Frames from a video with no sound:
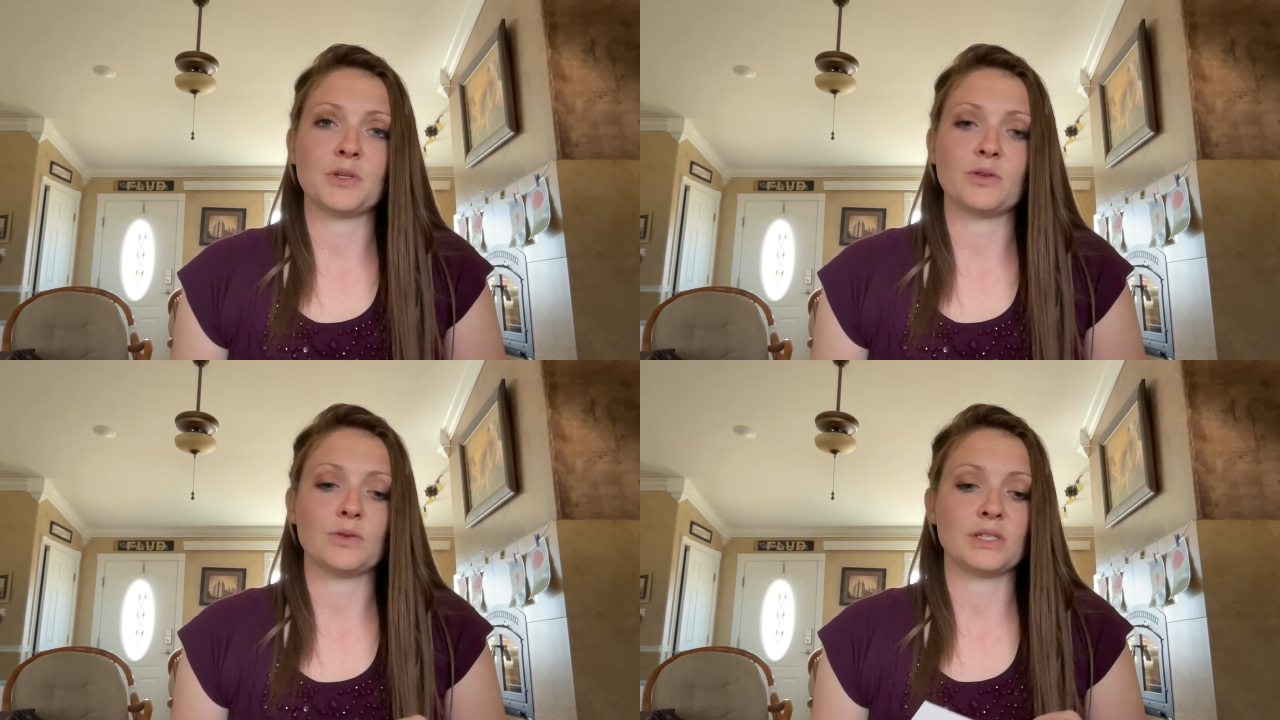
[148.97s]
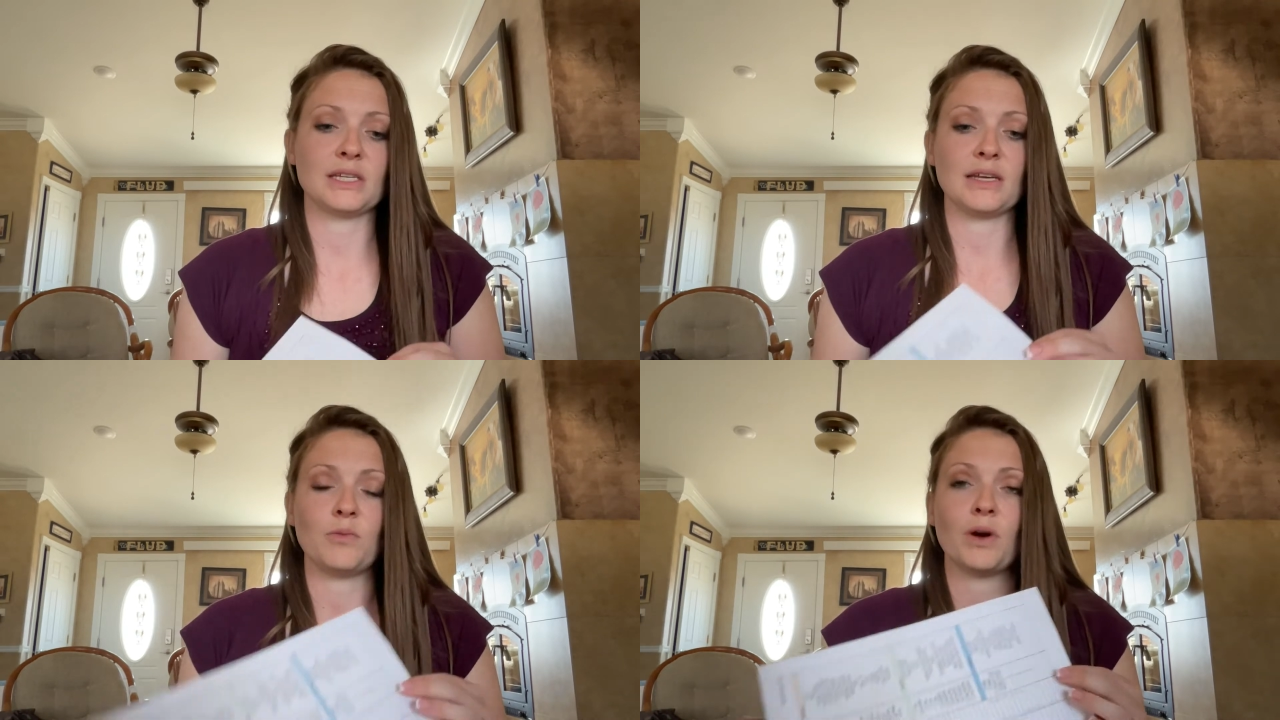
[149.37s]
to
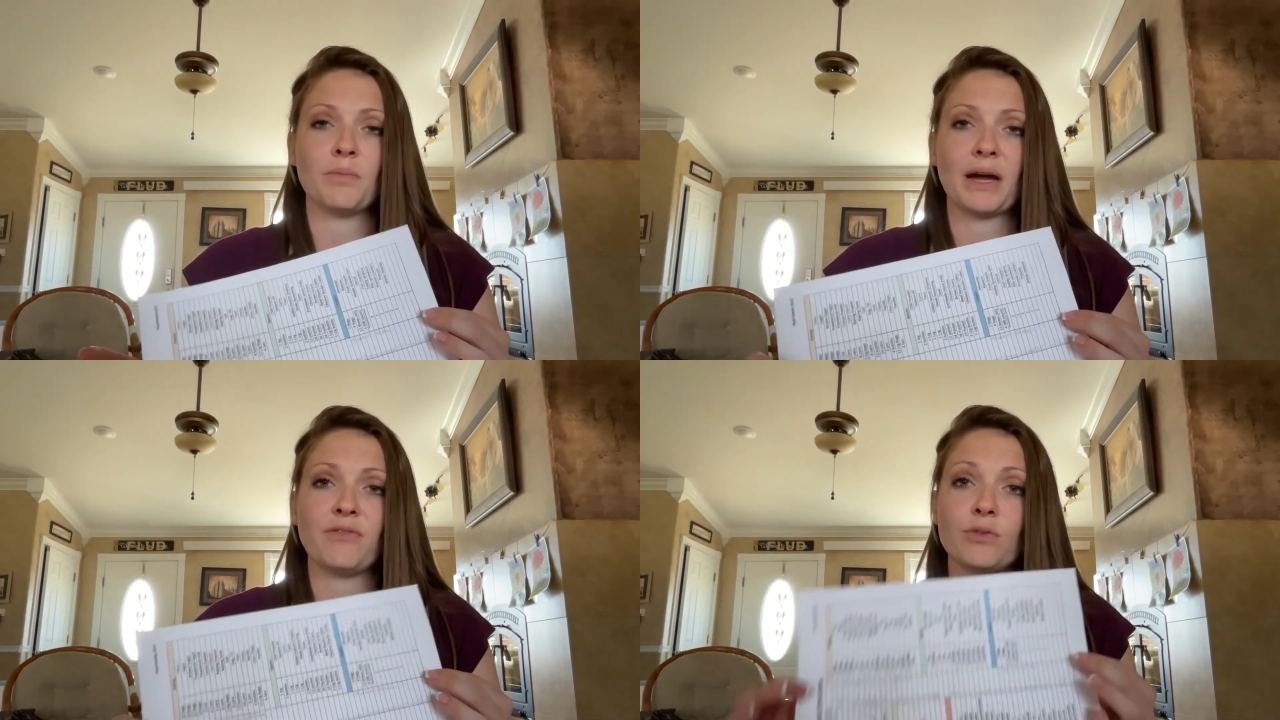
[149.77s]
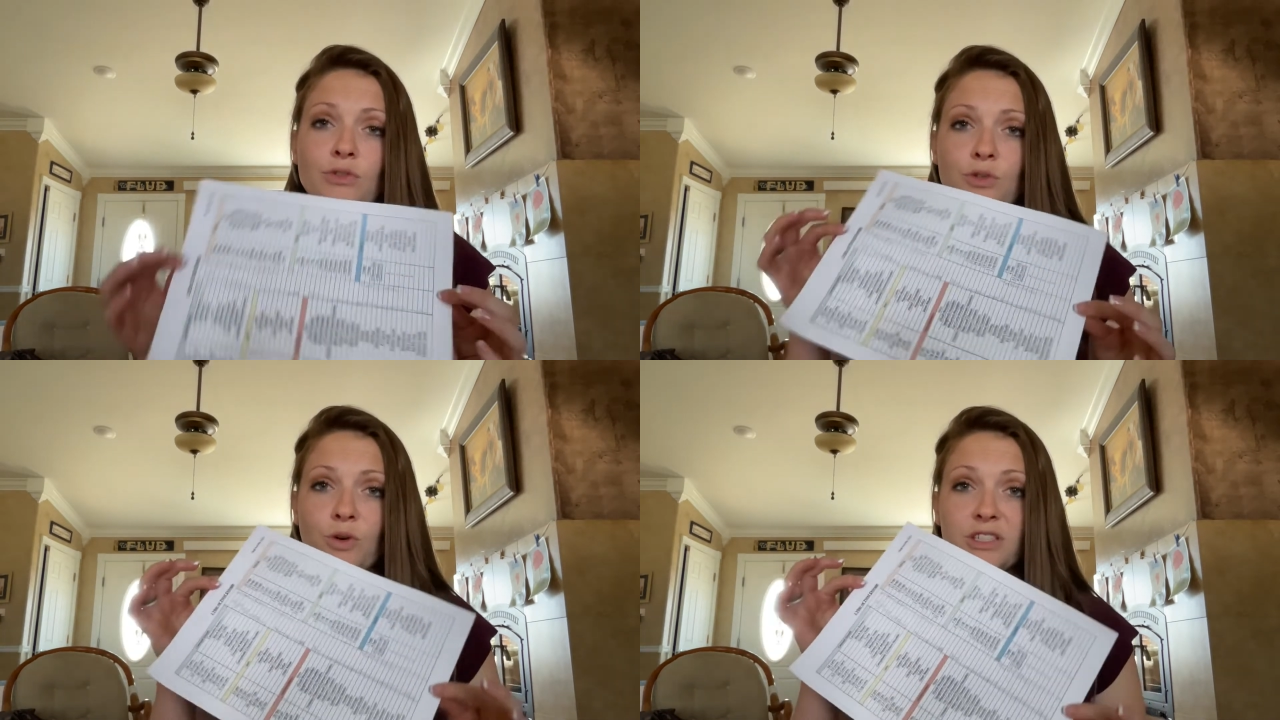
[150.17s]
see what my food
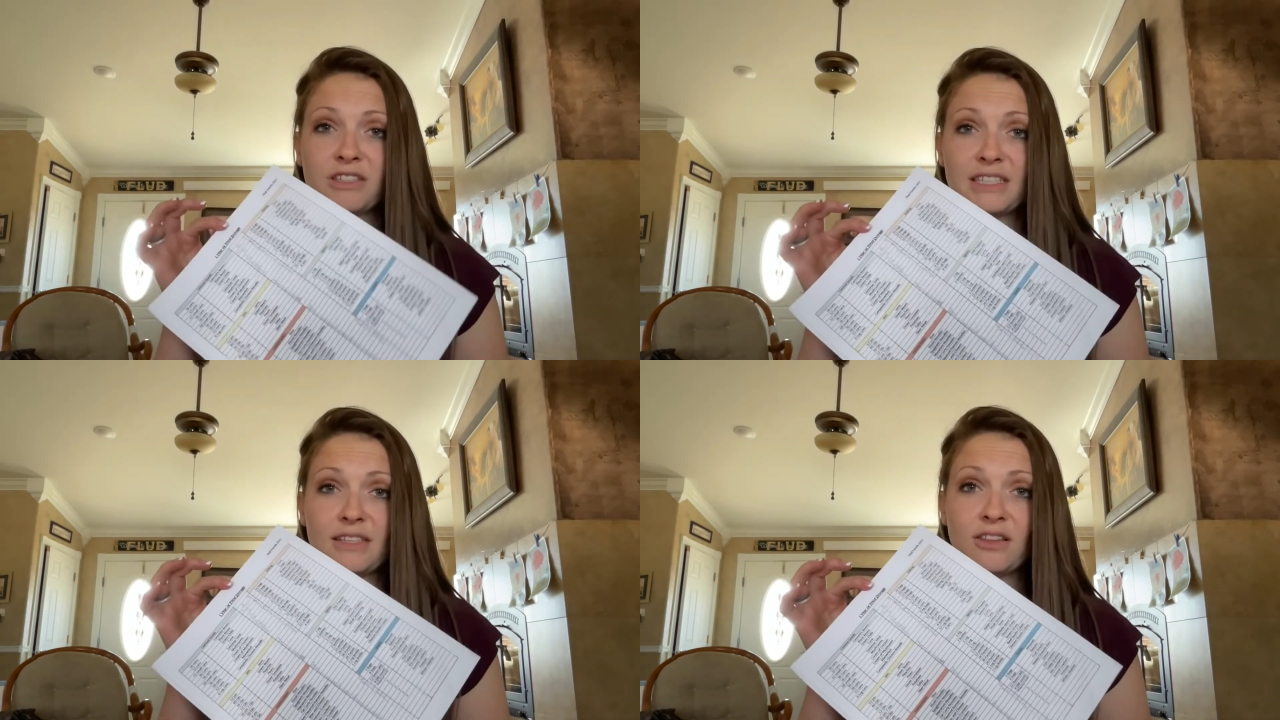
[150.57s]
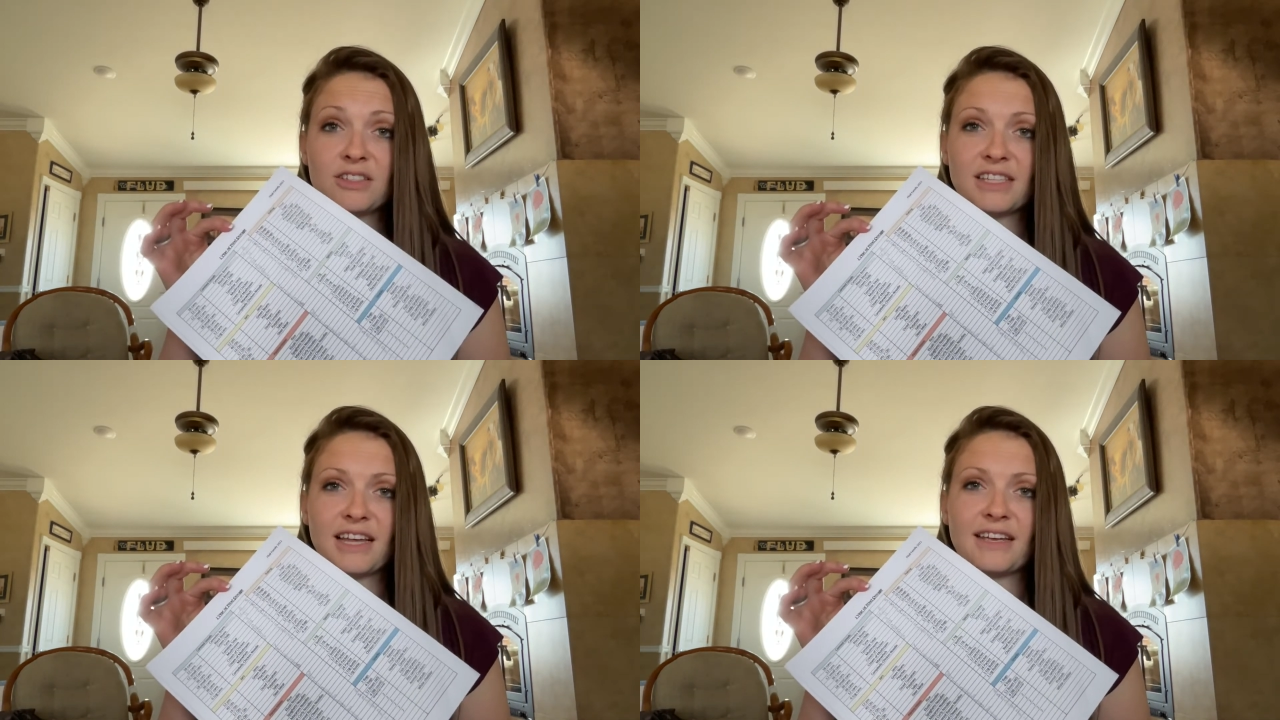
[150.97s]
storage list
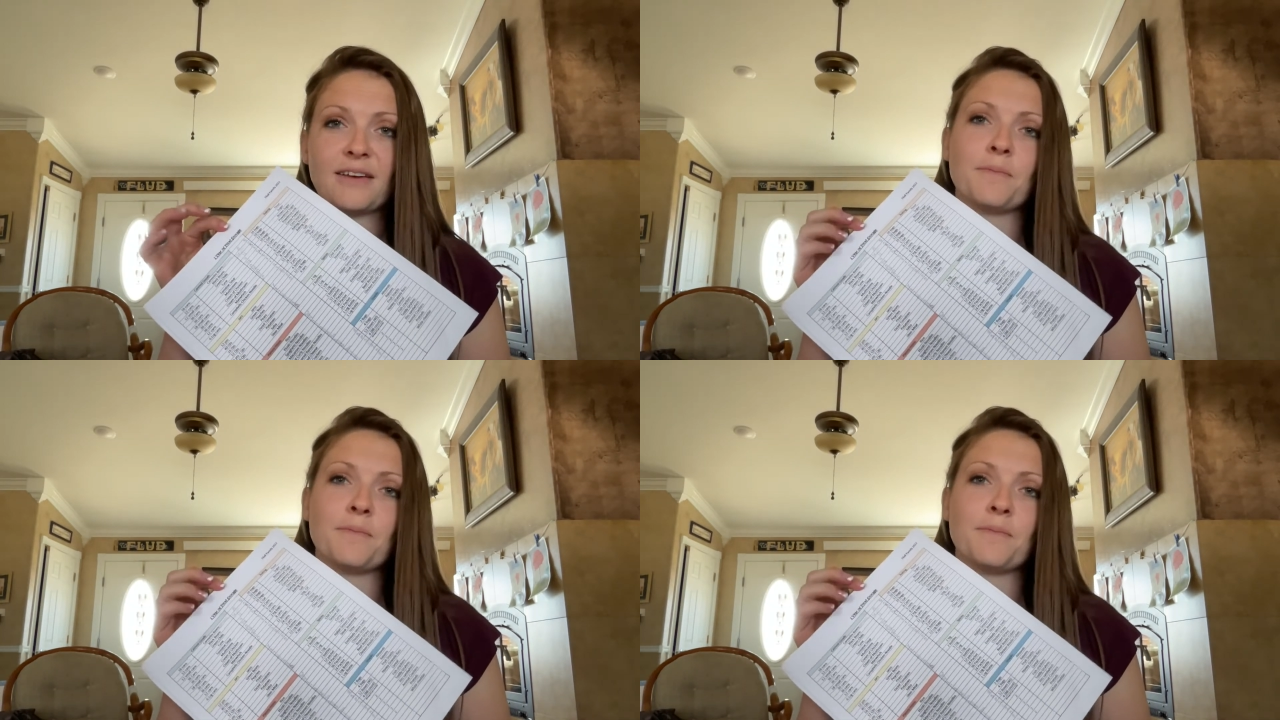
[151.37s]
looks like.